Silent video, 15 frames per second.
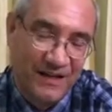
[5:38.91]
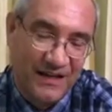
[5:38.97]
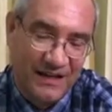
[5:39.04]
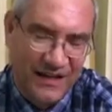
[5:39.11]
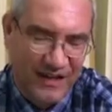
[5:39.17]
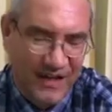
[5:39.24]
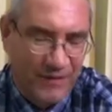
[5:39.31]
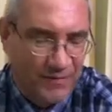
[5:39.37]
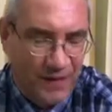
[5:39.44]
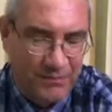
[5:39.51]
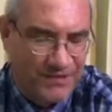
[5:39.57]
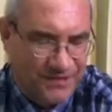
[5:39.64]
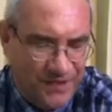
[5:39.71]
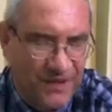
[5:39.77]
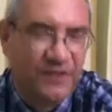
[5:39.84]
and I, I'm, I'm
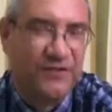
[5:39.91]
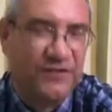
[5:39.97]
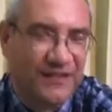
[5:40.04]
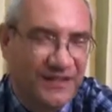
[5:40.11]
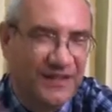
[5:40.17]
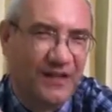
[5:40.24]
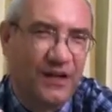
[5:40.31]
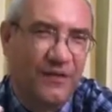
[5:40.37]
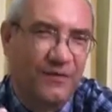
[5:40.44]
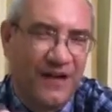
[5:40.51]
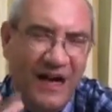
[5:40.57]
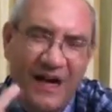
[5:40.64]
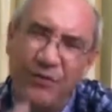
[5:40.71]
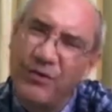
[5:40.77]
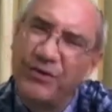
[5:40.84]
starting to thinking of
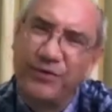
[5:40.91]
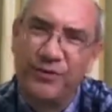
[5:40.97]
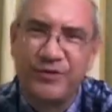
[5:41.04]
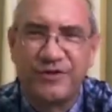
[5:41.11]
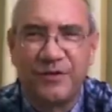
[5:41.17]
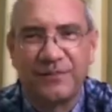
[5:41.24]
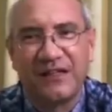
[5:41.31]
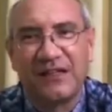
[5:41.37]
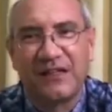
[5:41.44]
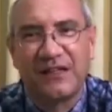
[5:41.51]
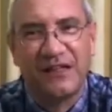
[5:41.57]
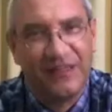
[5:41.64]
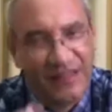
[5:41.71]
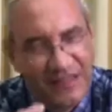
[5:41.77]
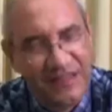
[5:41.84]
I want to do something
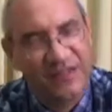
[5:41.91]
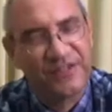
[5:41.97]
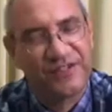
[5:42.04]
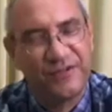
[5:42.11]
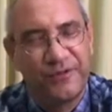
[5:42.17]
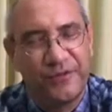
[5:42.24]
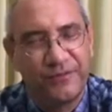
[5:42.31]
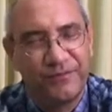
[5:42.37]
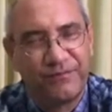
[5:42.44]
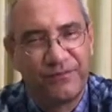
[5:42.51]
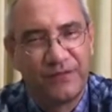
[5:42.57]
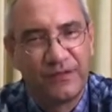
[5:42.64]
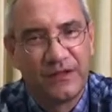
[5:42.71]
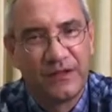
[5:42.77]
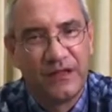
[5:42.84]
in English too.
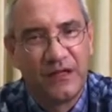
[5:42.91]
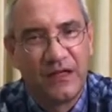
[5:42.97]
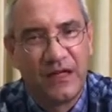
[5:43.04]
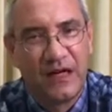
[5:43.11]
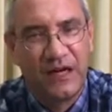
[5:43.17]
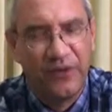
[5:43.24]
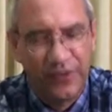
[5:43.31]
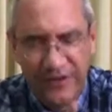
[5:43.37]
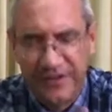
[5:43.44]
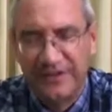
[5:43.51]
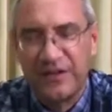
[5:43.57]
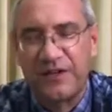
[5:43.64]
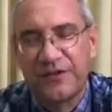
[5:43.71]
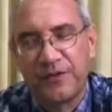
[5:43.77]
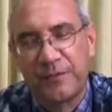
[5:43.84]
I know
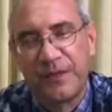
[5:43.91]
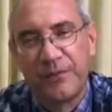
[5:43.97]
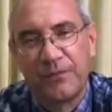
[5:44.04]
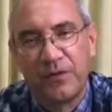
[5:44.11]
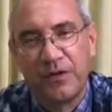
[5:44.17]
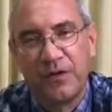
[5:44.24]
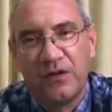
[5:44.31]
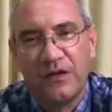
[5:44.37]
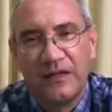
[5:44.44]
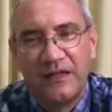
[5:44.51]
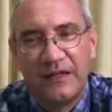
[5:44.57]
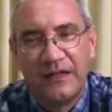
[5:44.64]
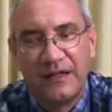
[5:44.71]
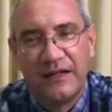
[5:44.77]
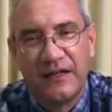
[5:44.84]
there's a lot of people
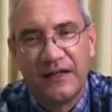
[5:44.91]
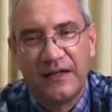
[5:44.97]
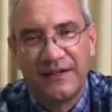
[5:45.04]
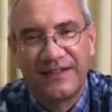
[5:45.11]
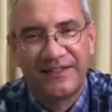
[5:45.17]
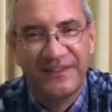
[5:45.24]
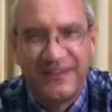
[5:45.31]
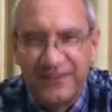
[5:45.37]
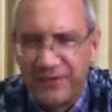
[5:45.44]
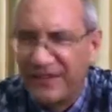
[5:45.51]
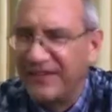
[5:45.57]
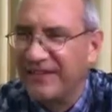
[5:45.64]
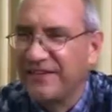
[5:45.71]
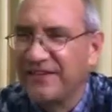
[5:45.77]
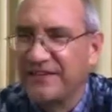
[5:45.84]
uh, that needs to
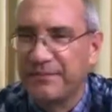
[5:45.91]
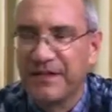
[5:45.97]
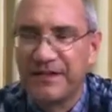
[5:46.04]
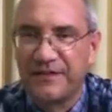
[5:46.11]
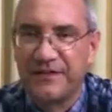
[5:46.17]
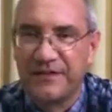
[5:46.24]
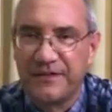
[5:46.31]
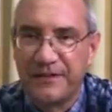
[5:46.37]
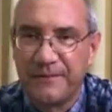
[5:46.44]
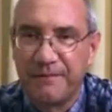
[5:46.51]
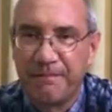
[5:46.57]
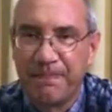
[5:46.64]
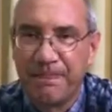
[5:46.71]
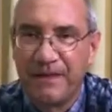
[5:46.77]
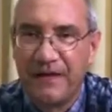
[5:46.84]
hear this message
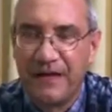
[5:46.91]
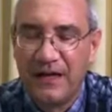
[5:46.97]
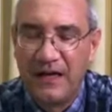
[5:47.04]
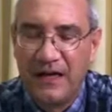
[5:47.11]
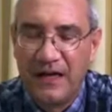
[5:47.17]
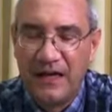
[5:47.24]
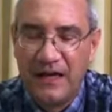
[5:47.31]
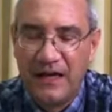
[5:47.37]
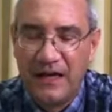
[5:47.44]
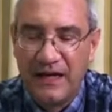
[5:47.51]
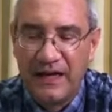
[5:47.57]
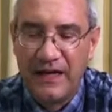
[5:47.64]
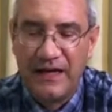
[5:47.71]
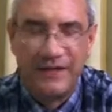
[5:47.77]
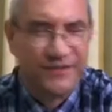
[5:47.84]
uh,
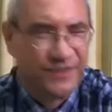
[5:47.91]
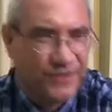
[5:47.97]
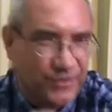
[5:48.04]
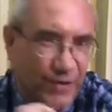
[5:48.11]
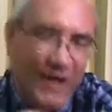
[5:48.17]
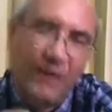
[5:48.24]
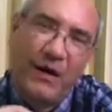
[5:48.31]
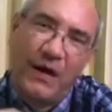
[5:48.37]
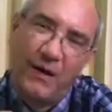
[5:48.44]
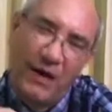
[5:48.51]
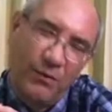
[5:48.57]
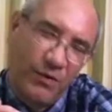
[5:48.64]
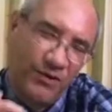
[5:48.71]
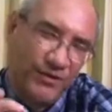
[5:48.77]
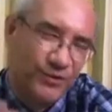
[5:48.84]
and so, so I,
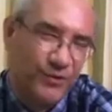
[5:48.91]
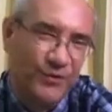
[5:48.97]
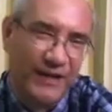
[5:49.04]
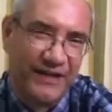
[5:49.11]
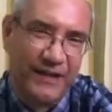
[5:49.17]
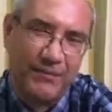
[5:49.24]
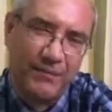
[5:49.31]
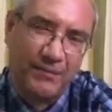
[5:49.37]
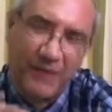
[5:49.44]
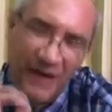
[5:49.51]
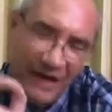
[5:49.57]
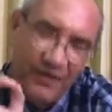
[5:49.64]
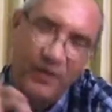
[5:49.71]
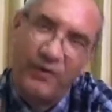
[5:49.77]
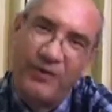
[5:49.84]
I, want to do that. I'm,
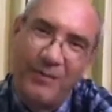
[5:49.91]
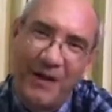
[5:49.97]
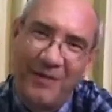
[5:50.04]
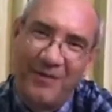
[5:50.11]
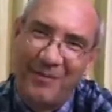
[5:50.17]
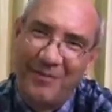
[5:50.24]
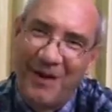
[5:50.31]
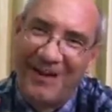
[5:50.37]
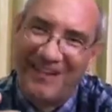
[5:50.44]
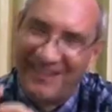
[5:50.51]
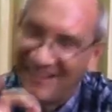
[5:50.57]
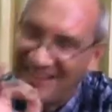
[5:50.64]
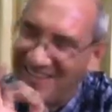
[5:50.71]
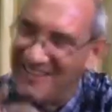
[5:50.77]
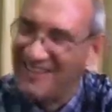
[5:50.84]
i know my, my
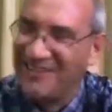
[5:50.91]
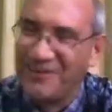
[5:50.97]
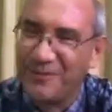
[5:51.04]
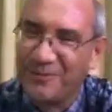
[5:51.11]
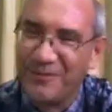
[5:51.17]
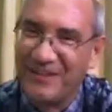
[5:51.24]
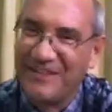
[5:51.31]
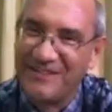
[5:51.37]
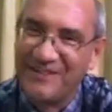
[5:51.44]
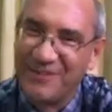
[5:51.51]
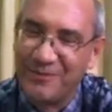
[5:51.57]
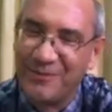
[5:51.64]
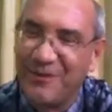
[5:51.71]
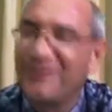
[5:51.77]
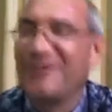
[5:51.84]
English is not, is
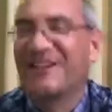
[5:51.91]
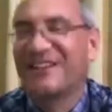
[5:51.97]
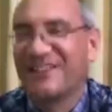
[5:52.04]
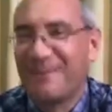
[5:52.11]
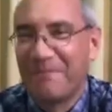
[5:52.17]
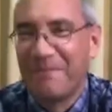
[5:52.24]
not perfect